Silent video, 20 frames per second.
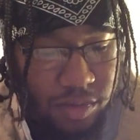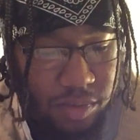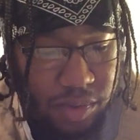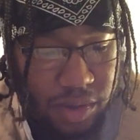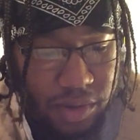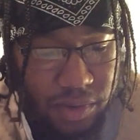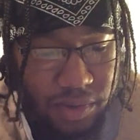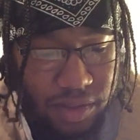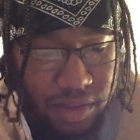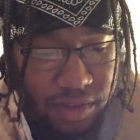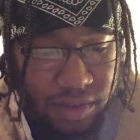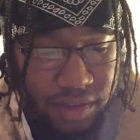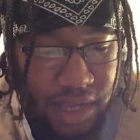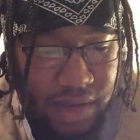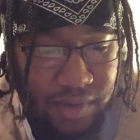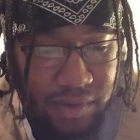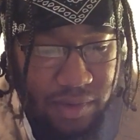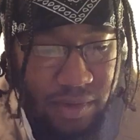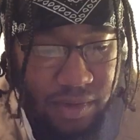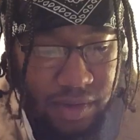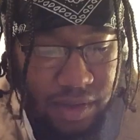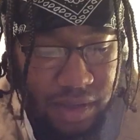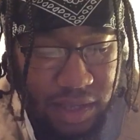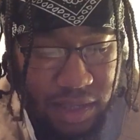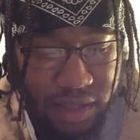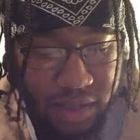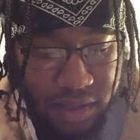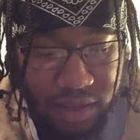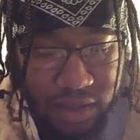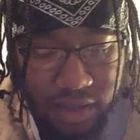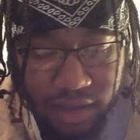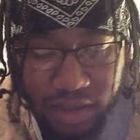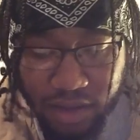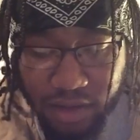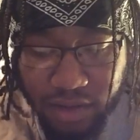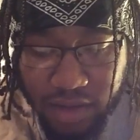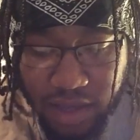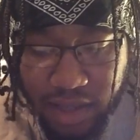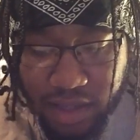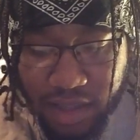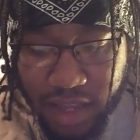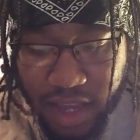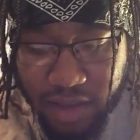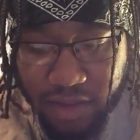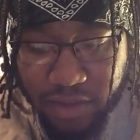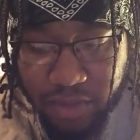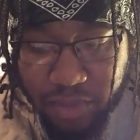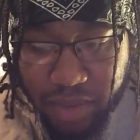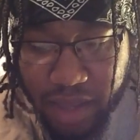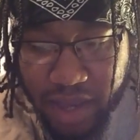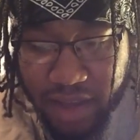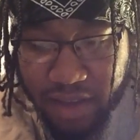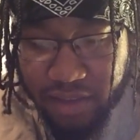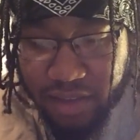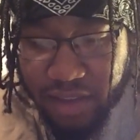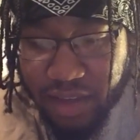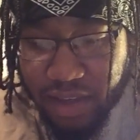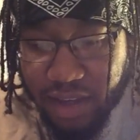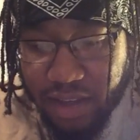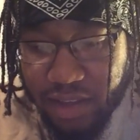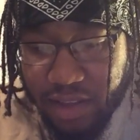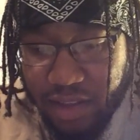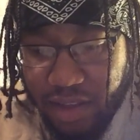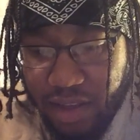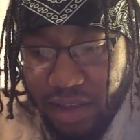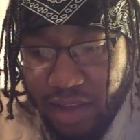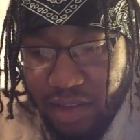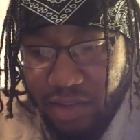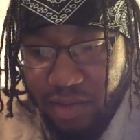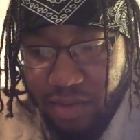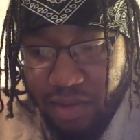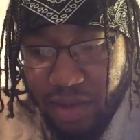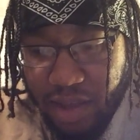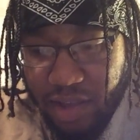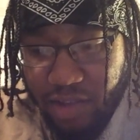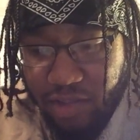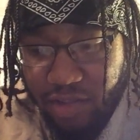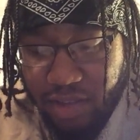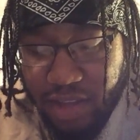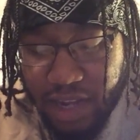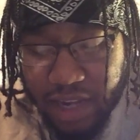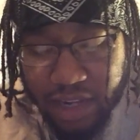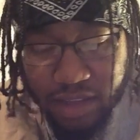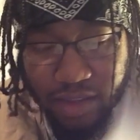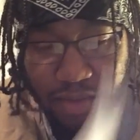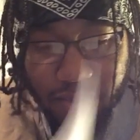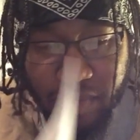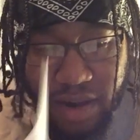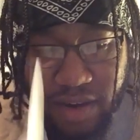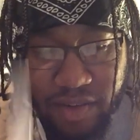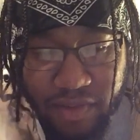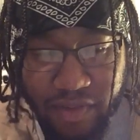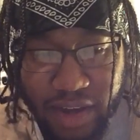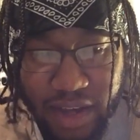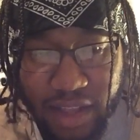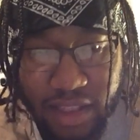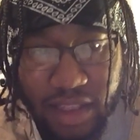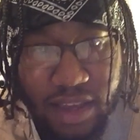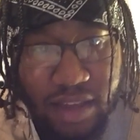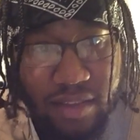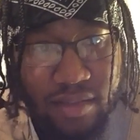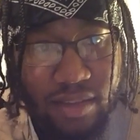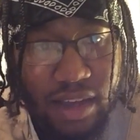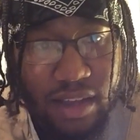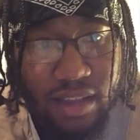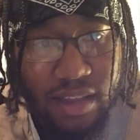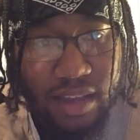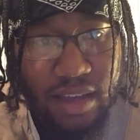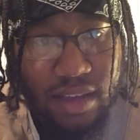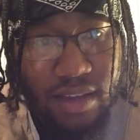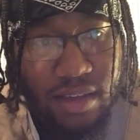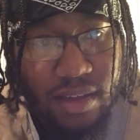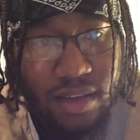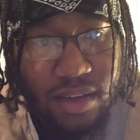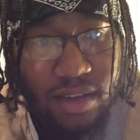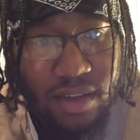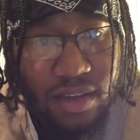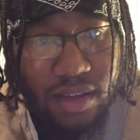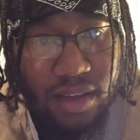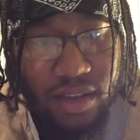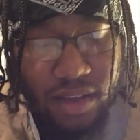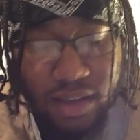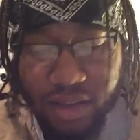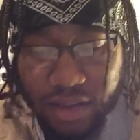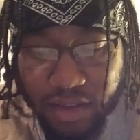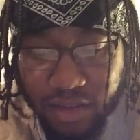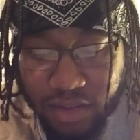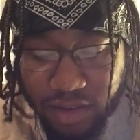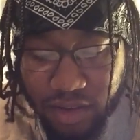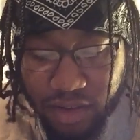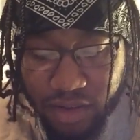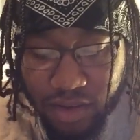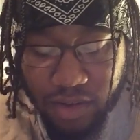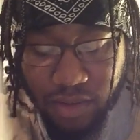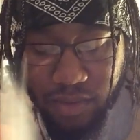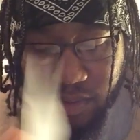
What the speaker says: But with this devil, they splice seeds and genetically modify things like that. So we